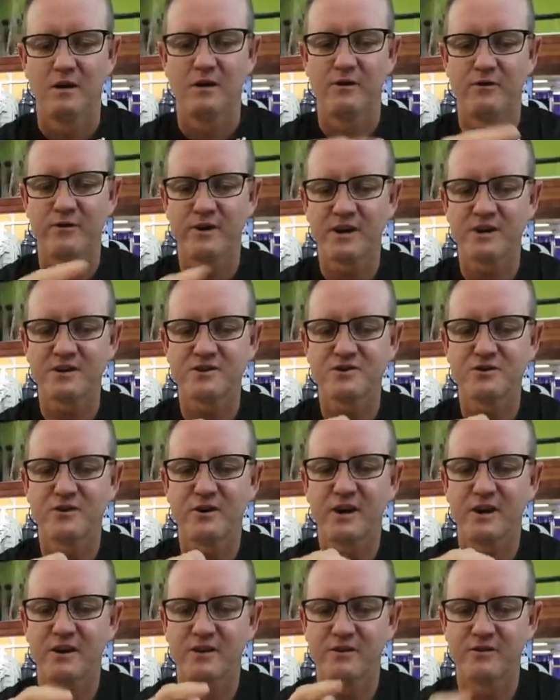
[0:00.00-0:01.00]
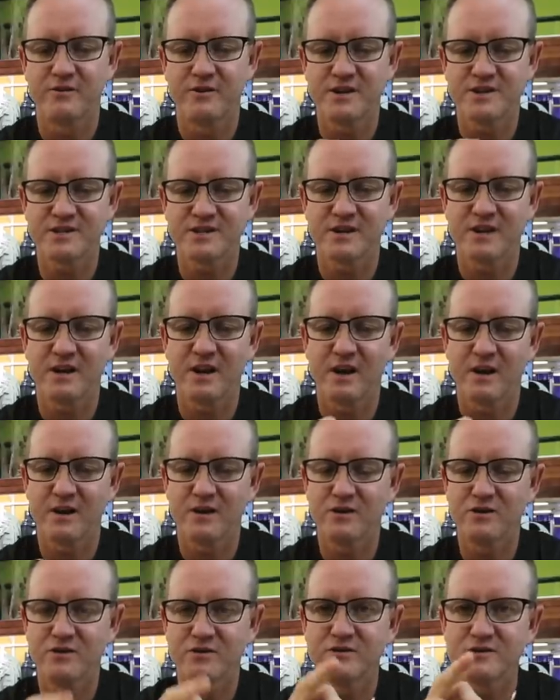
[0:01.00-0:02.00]
Ring soy. The reason I
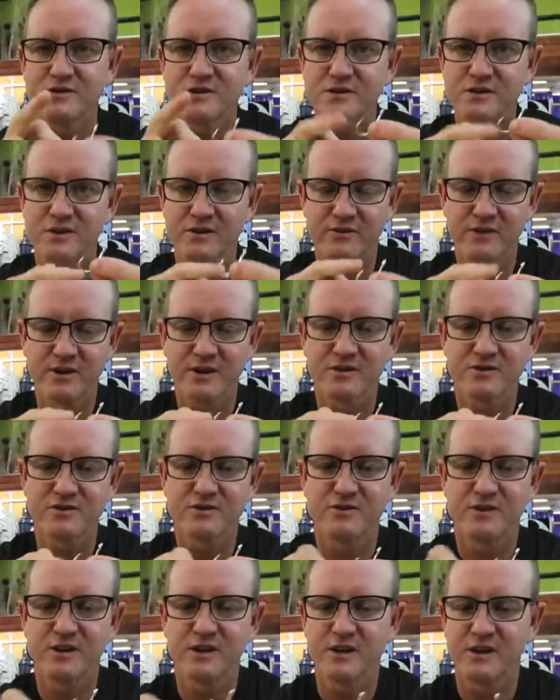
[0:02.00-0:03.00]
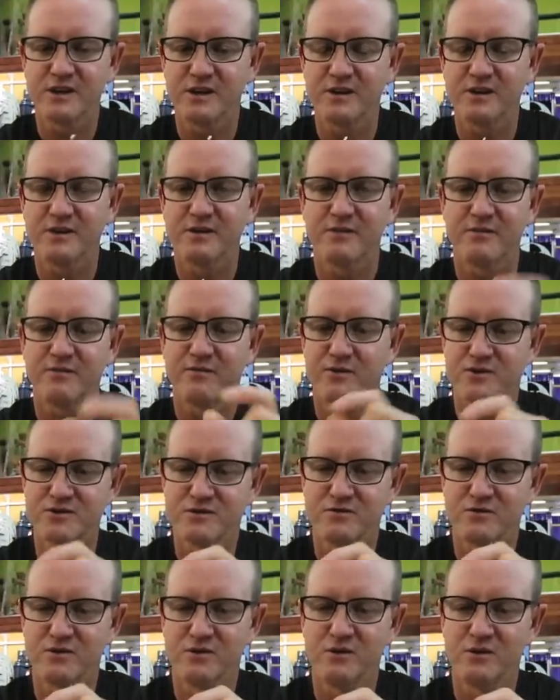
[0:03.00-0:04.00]
use a ring soy, first
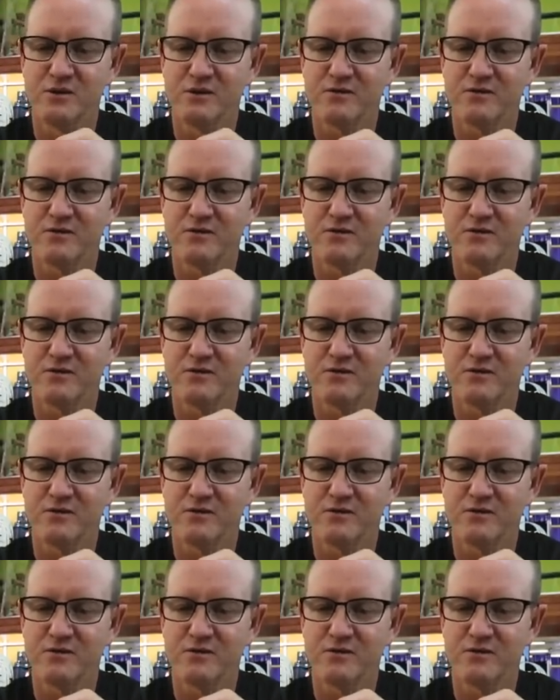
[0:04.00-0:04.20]
of all,